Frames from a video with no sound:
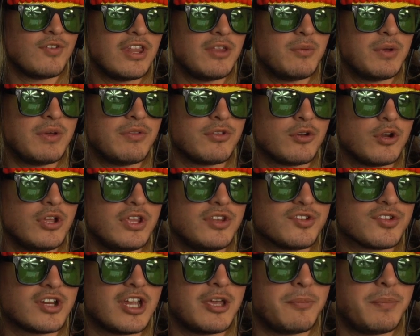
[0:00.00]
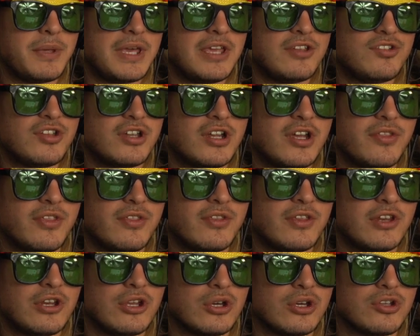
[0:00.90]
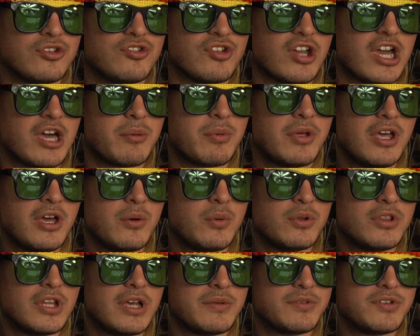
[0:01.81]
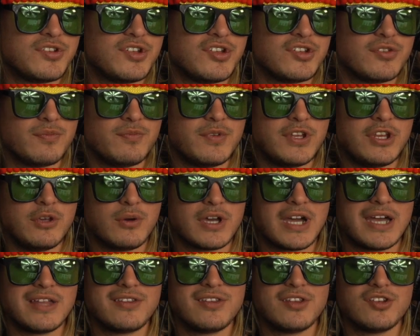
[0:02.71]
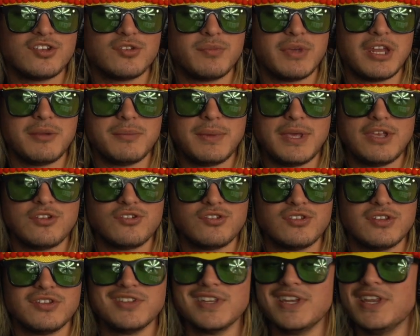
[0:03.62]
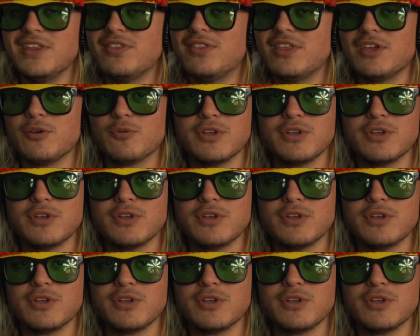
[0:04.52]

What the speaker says: finally, we have their Instagram page here. I think they did a good job. Would love to see some video content, some animations, anything